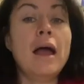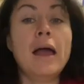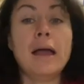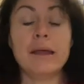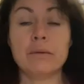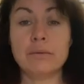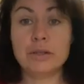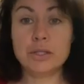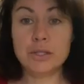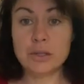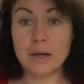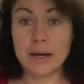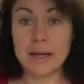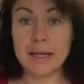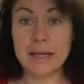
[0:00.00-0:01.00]
and we're
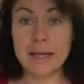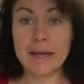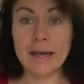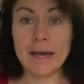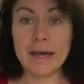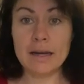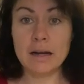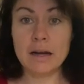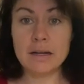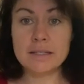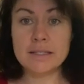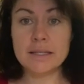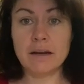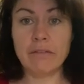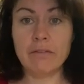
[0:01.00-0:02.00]
trying to get
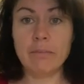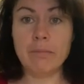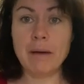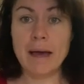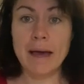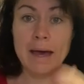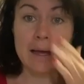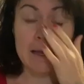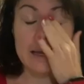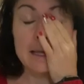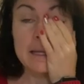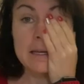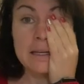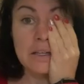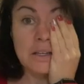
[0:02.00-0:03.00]
ourselves back
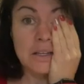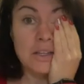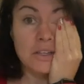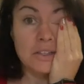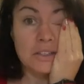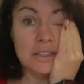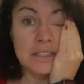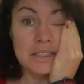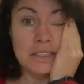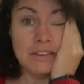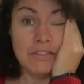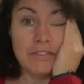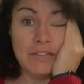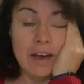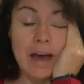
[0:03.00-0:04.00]
in a good
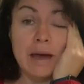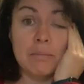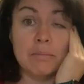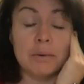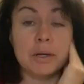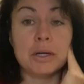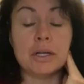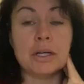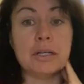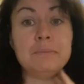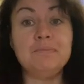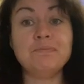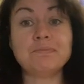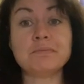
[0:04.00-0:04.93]
fat burn.